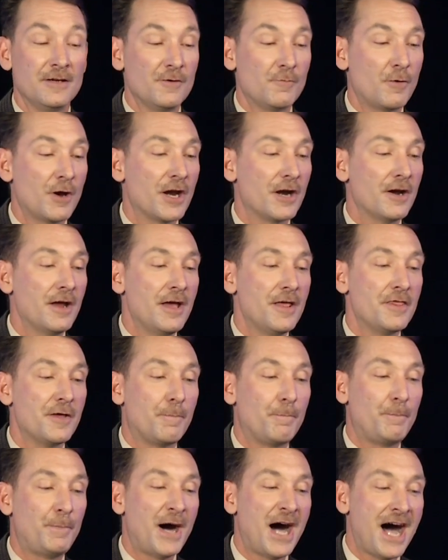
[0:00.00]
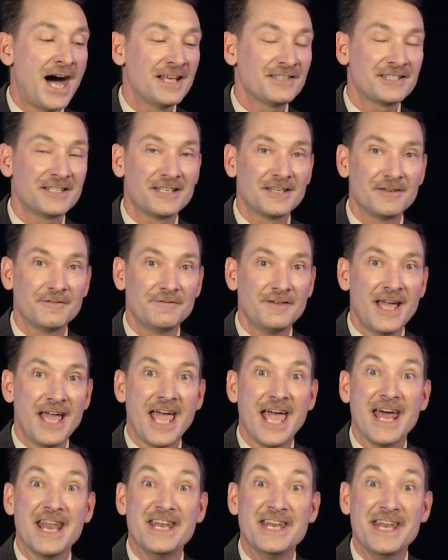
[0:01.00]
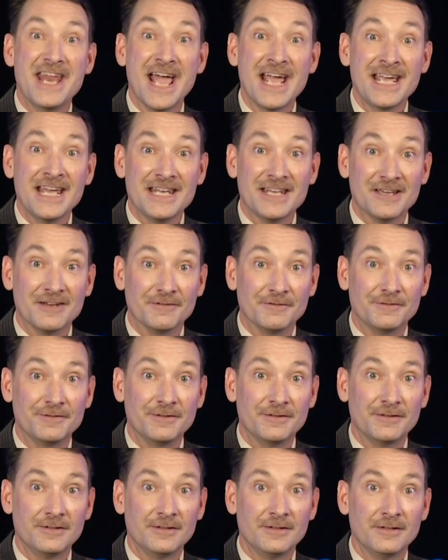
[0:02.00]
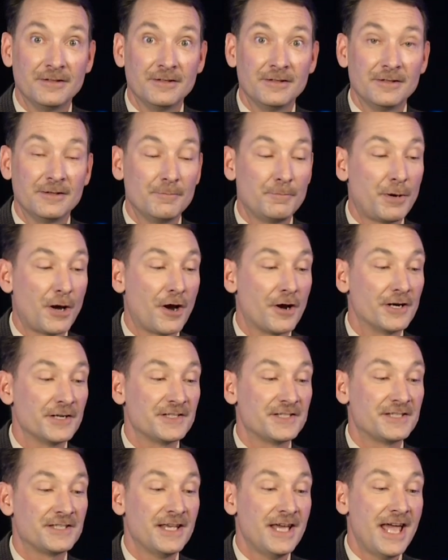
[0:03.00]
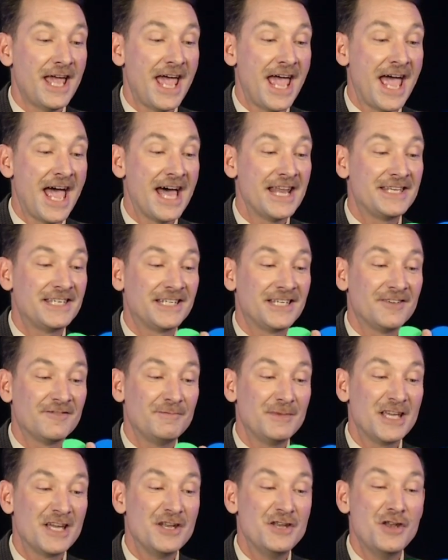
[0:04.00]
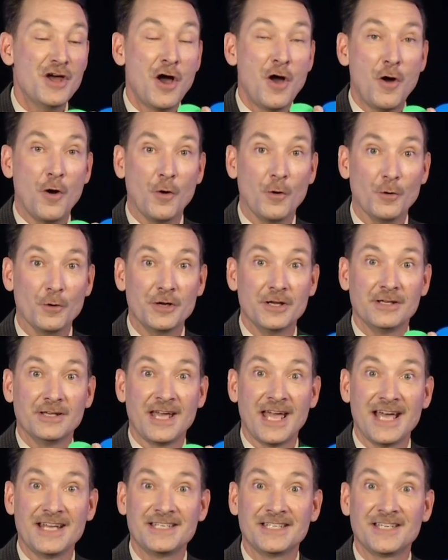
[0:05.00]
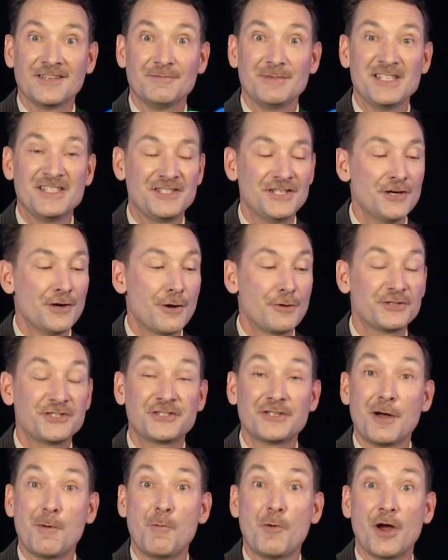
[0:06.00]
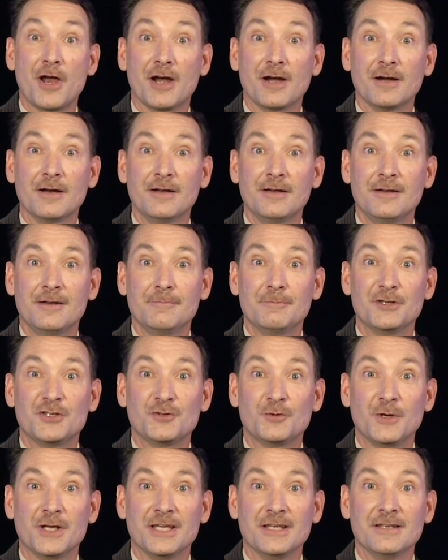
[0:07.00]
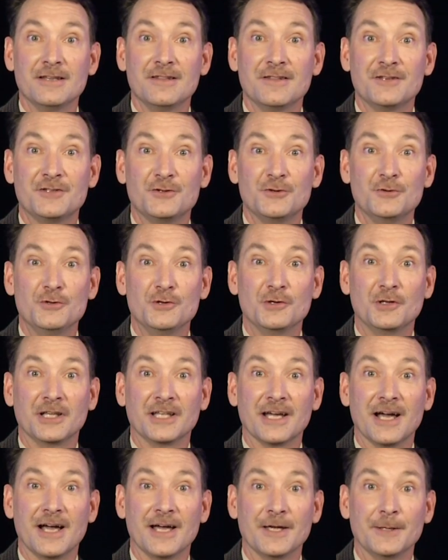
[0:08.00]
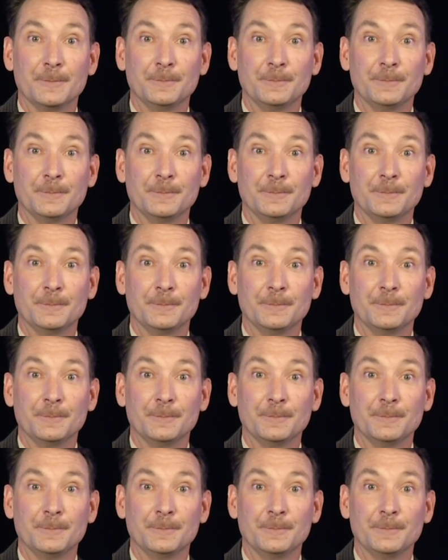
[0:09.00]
where the positive and negative parts add to give me a node, add to give me 0 somewhere between the two nuclei.